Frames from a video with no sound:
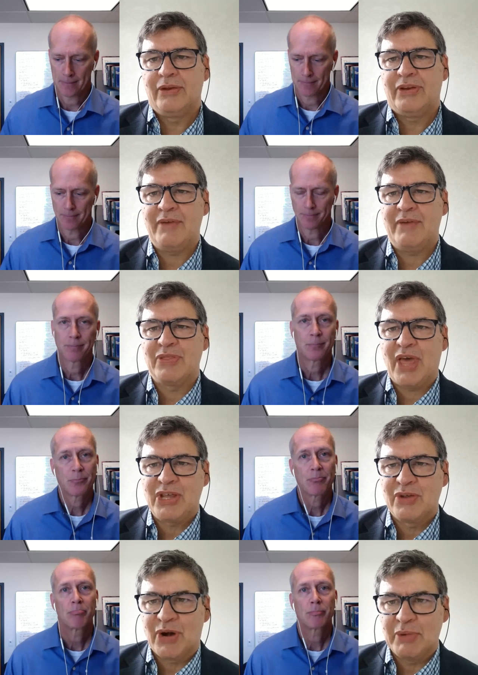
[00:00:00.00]
Speaker 1: David,
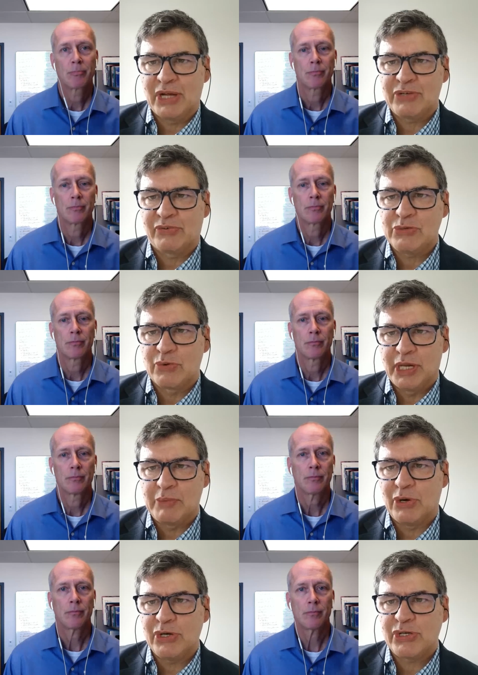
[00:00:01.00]
thank you very much for this.
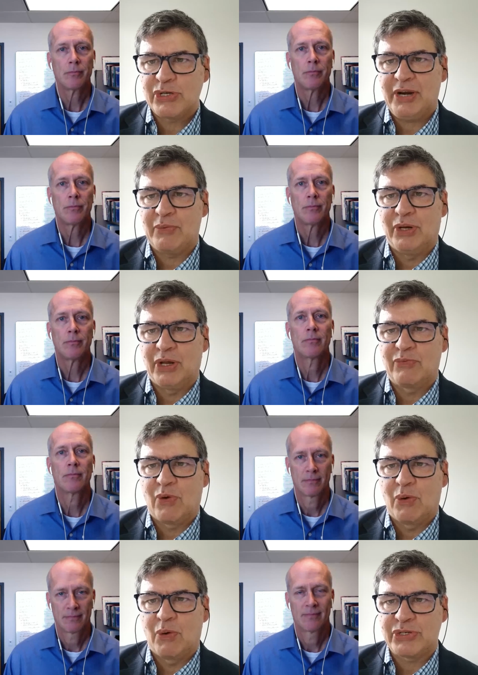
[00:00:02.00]
Really appreciate it. We'll look
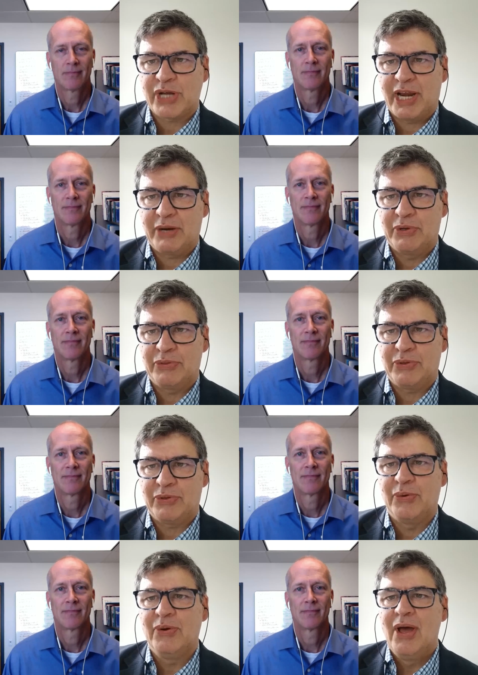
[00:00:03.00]
forward to chatting with
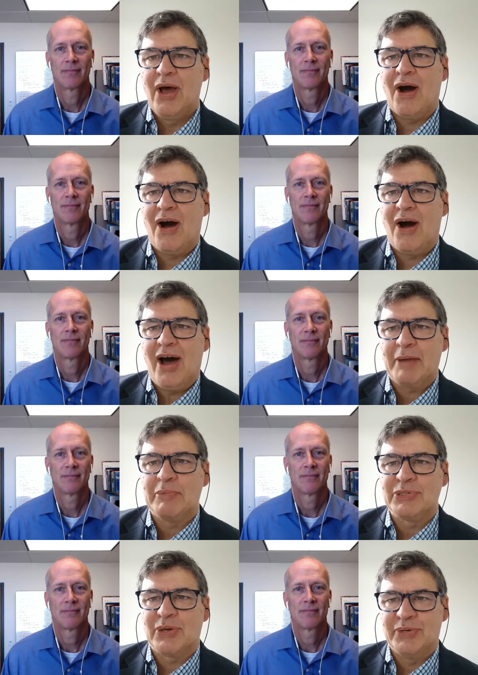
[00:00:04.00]
you on
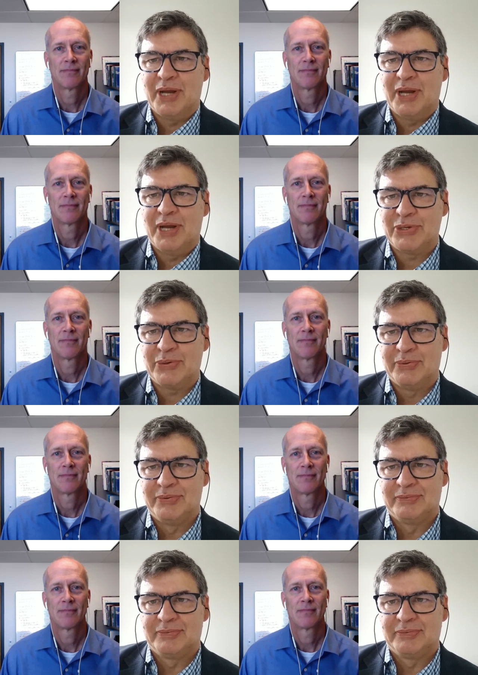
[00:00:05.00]
episode number two.